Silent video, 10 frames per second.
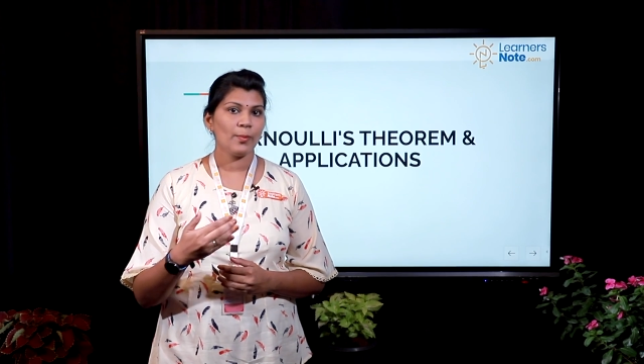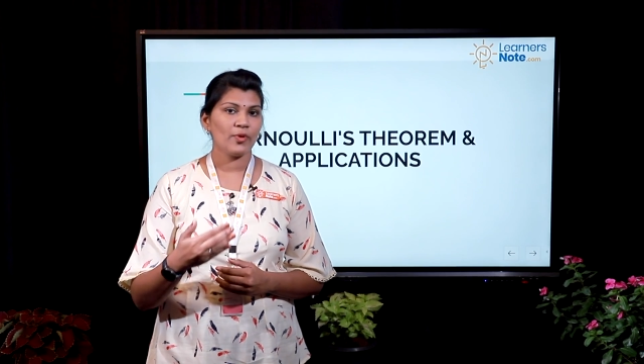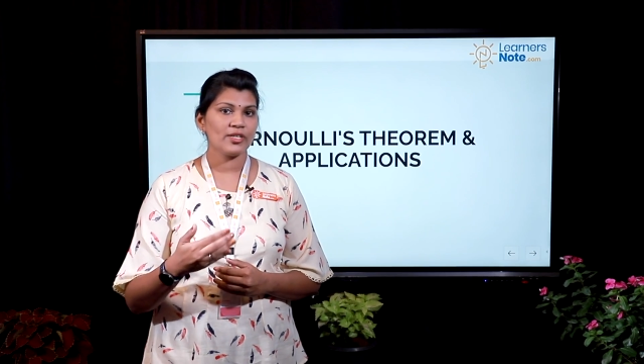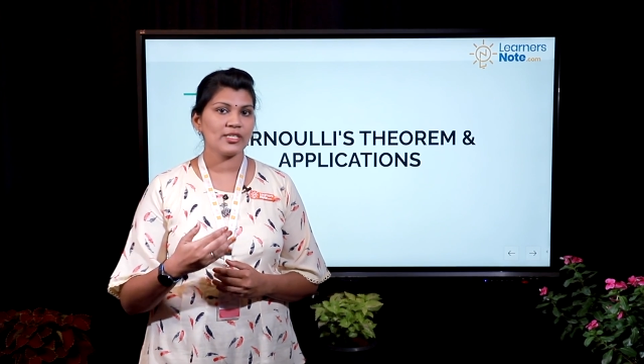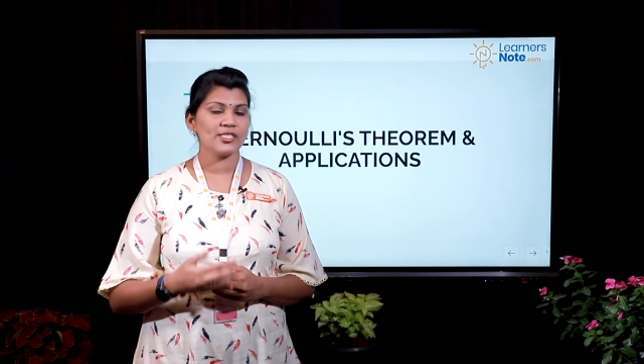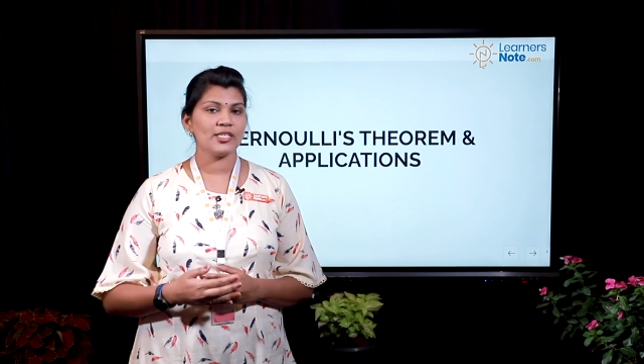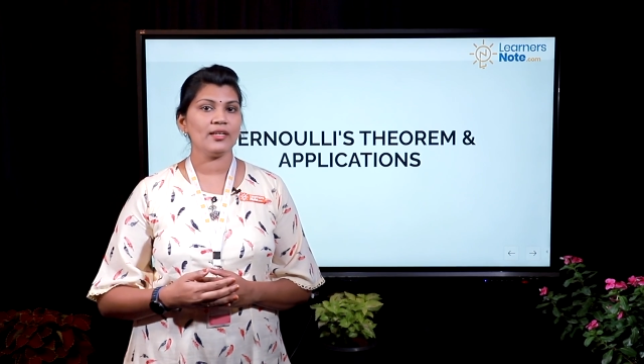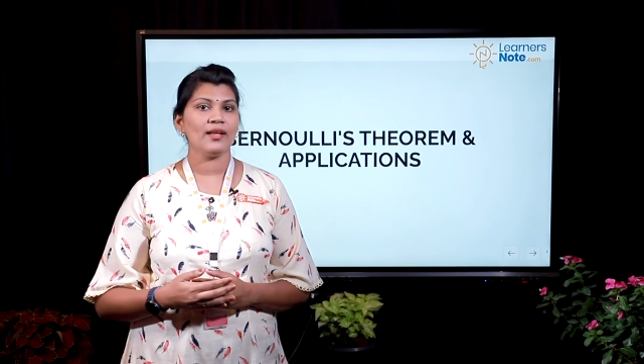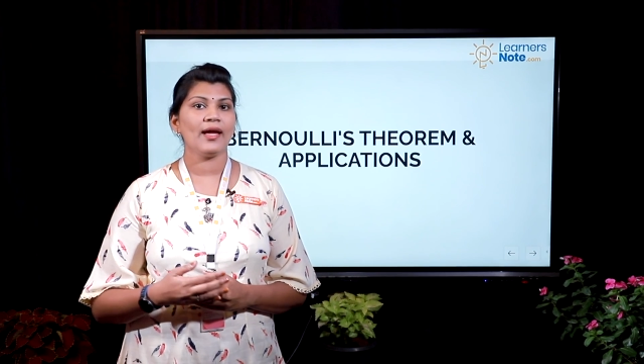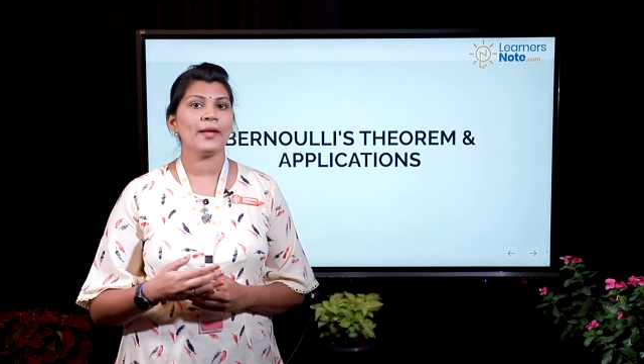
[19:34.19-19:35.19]

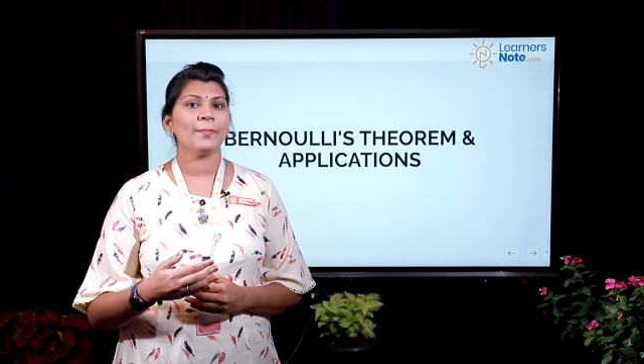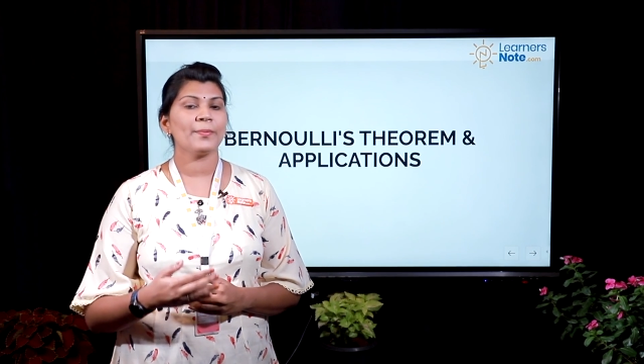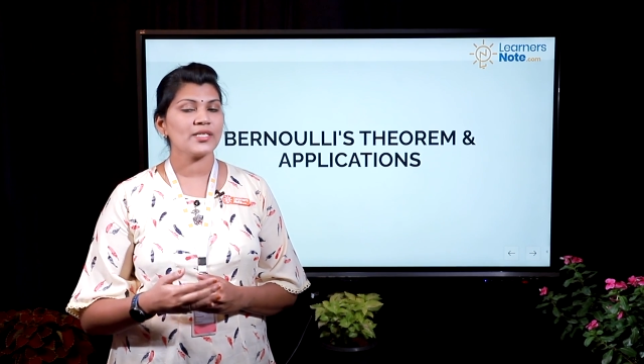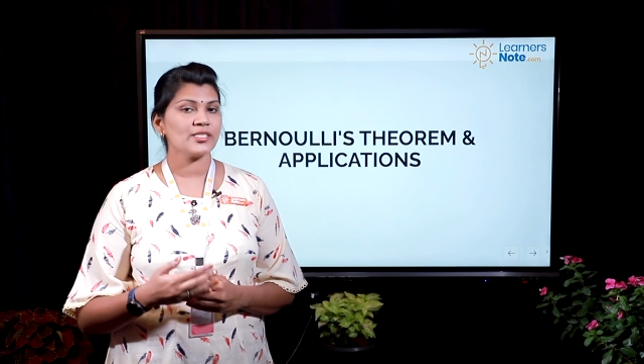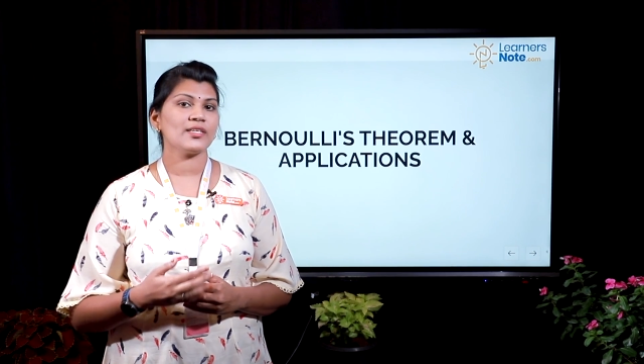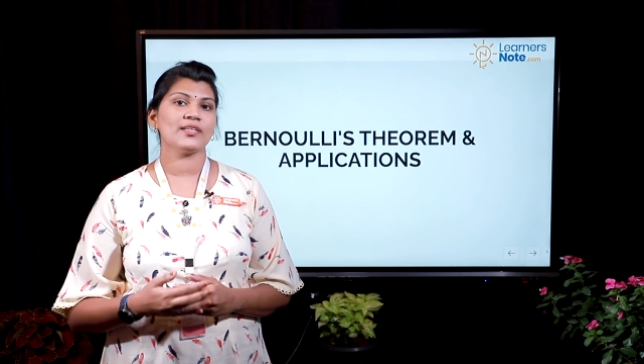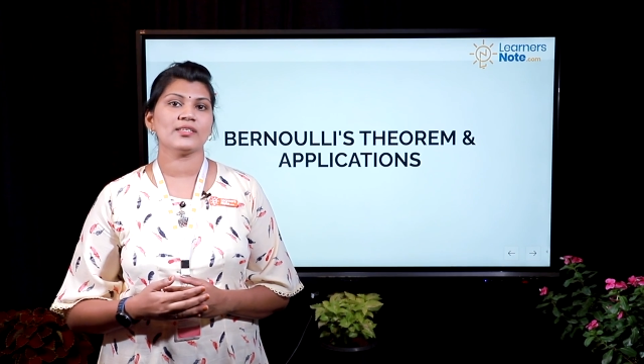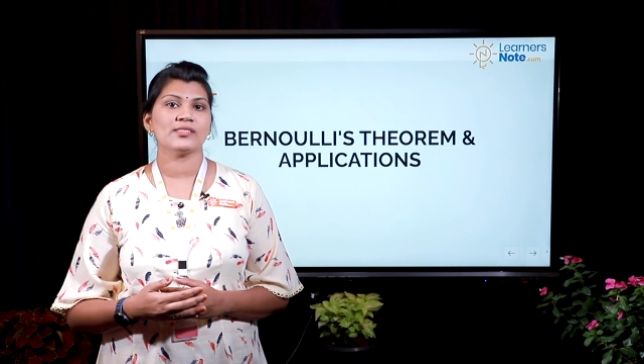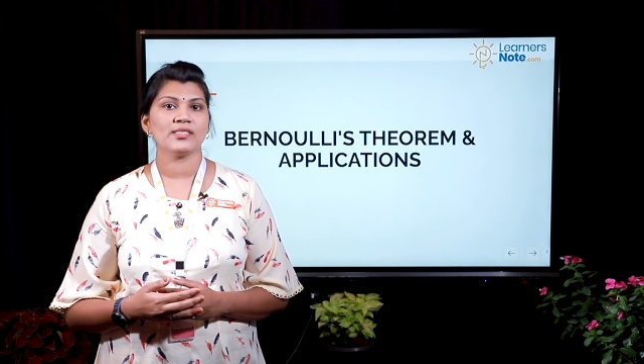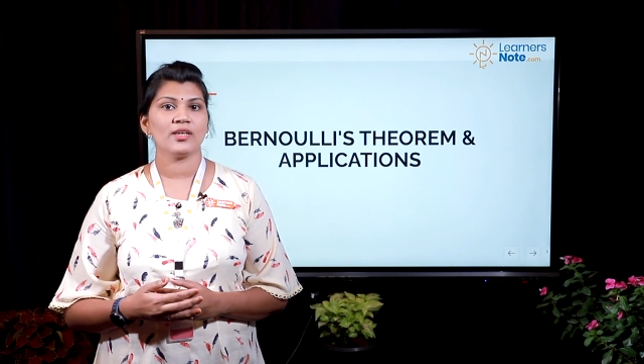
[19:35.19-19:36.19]
potential and pressure
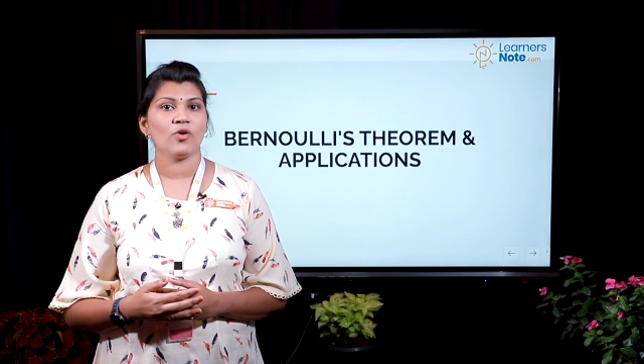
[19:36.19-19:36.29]
energy